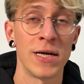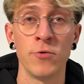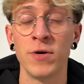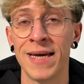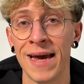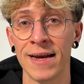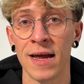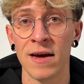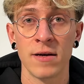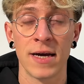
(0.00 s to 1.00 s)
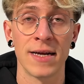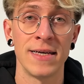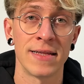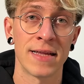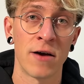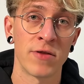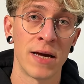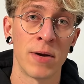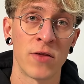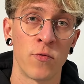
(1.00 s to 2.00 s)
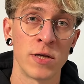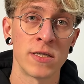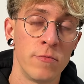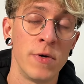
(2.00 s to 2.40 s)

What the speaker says: you gain life, killing the entire table at once.